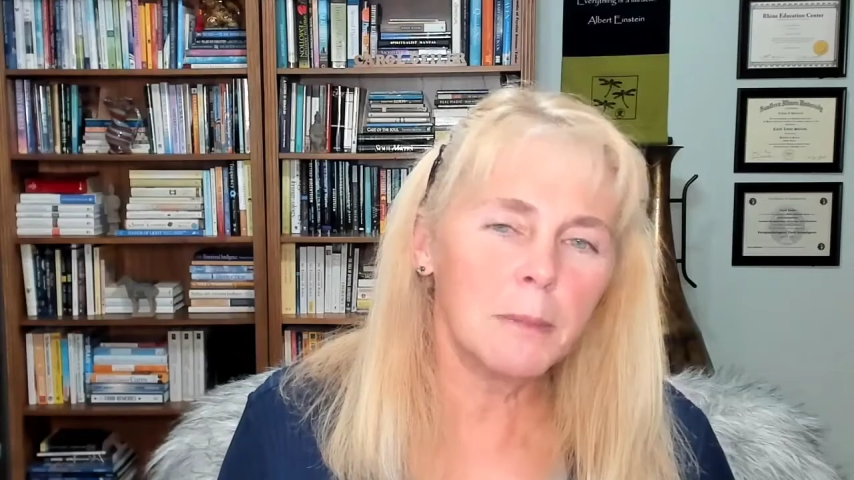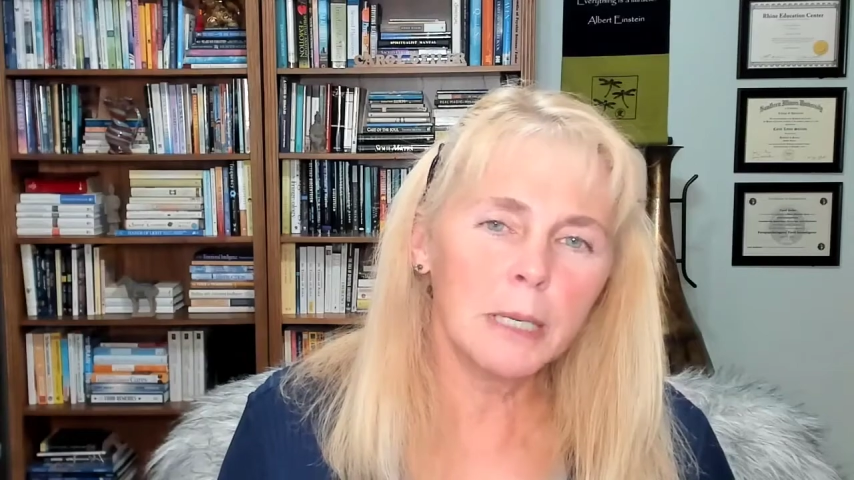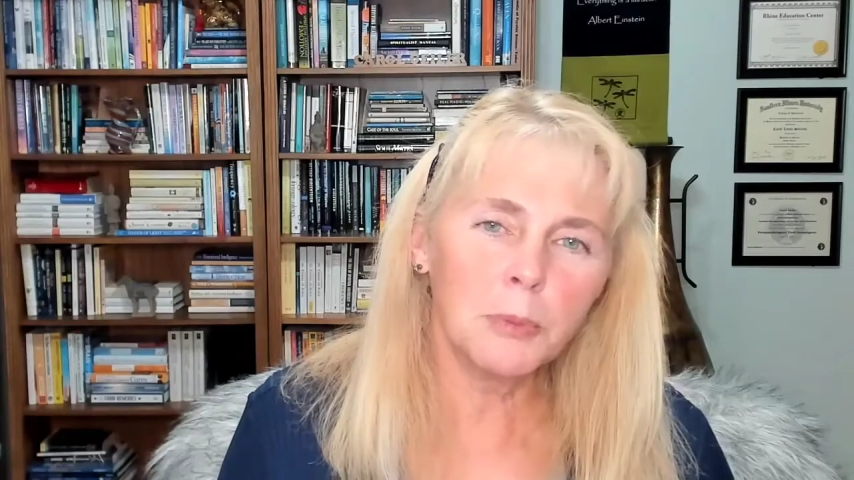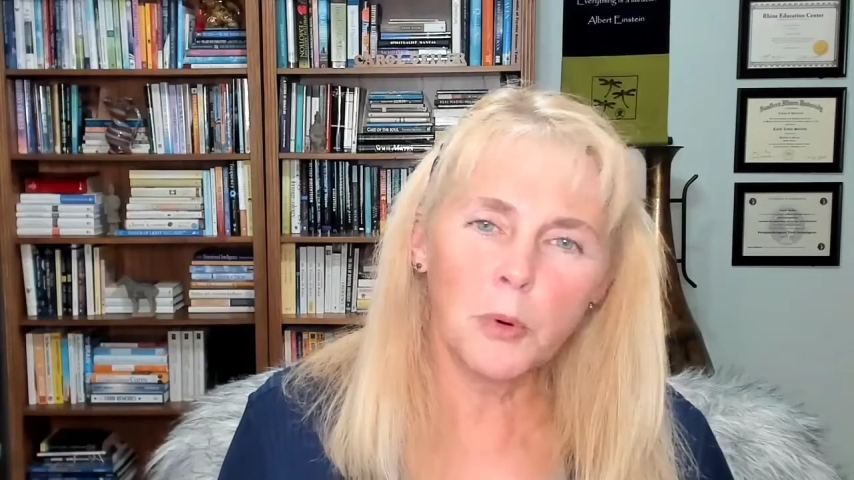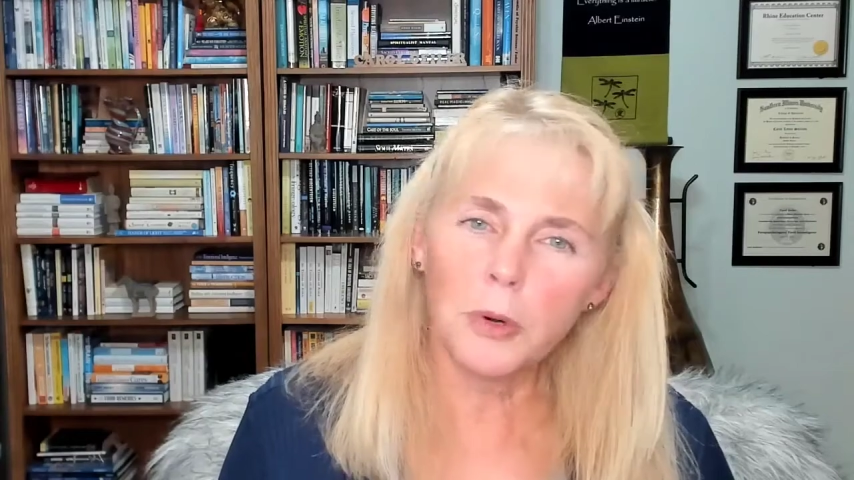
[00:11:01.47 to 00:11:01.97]
be
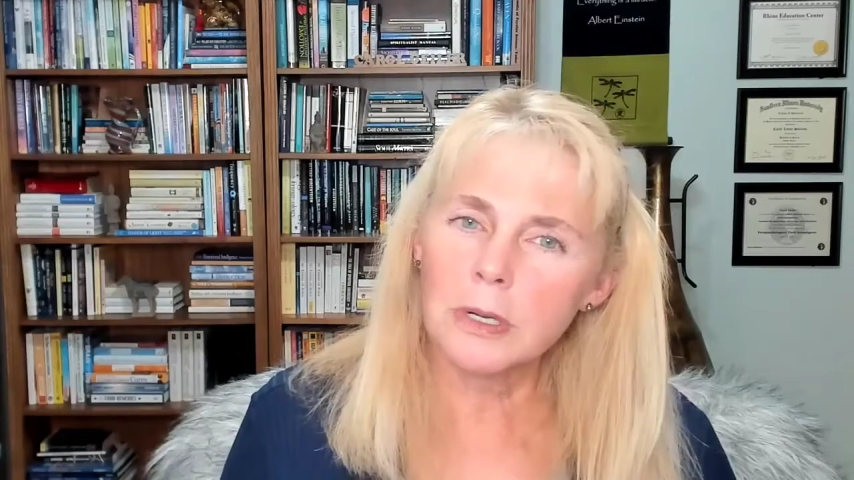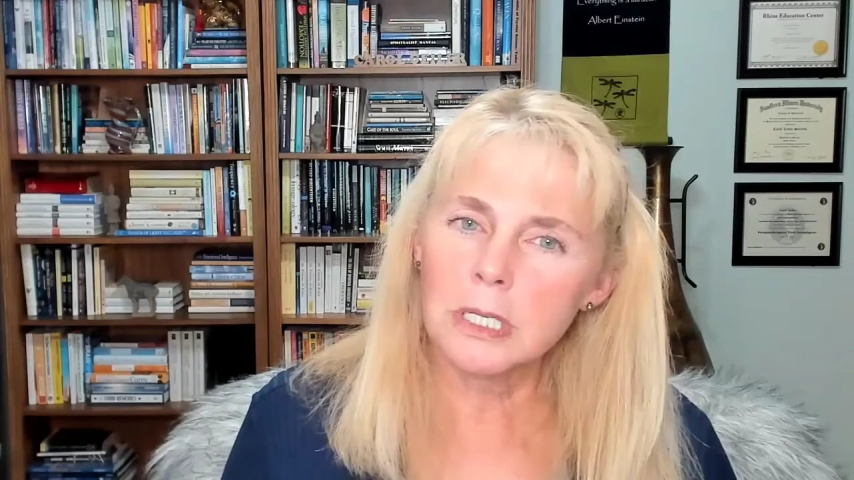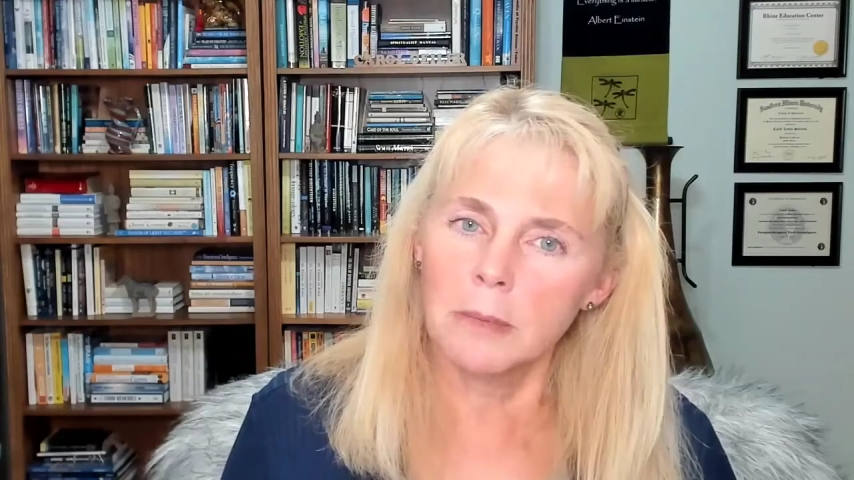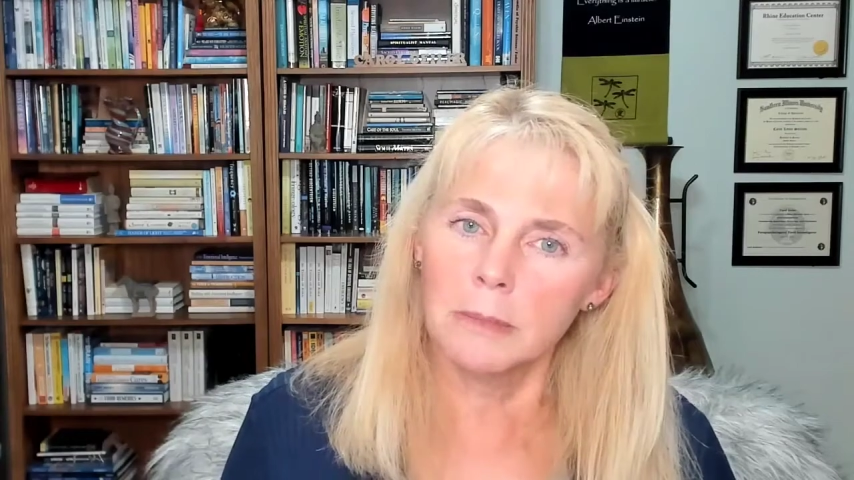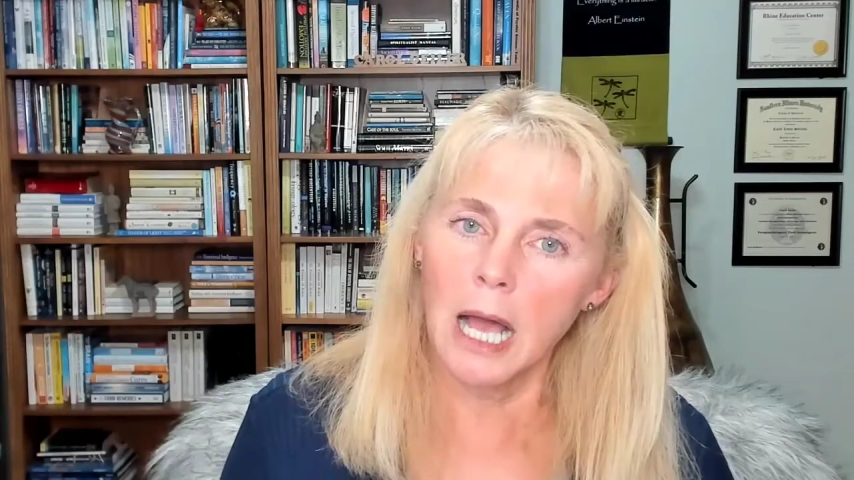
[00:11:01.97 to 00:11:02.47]
important
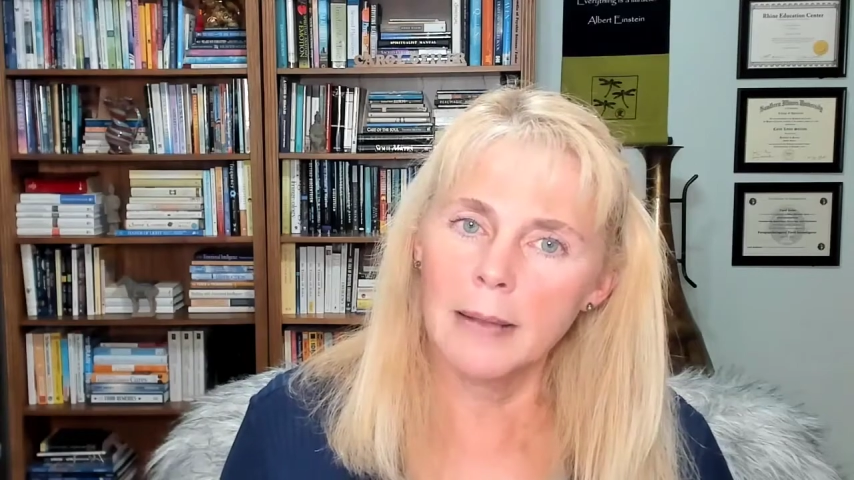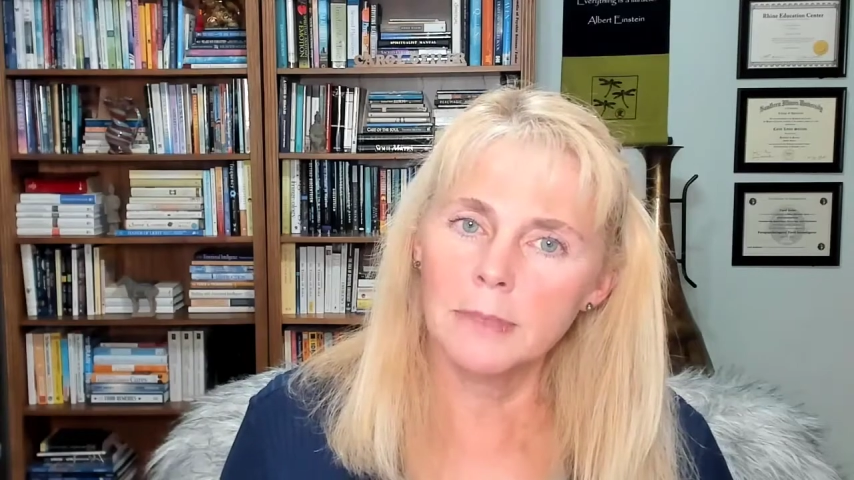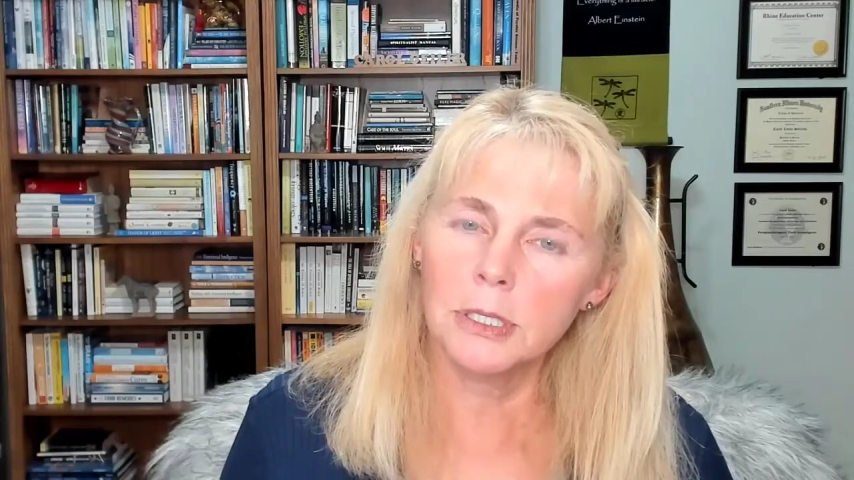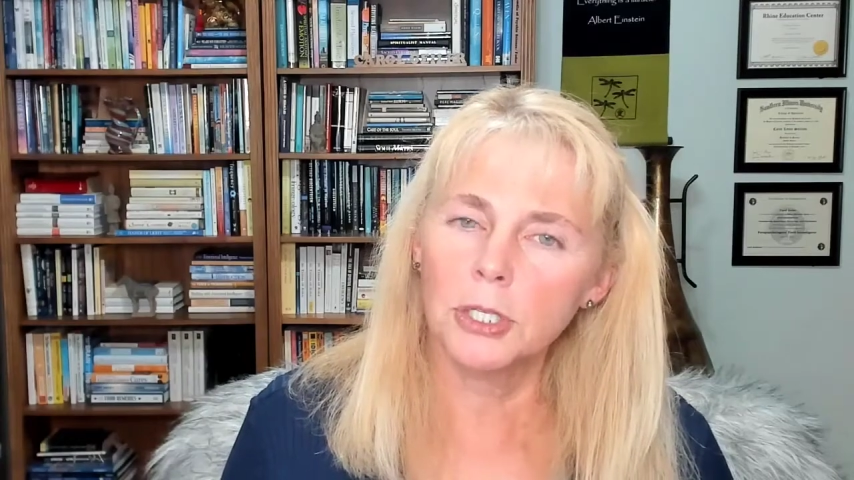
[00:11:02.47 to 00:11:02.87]
sometimes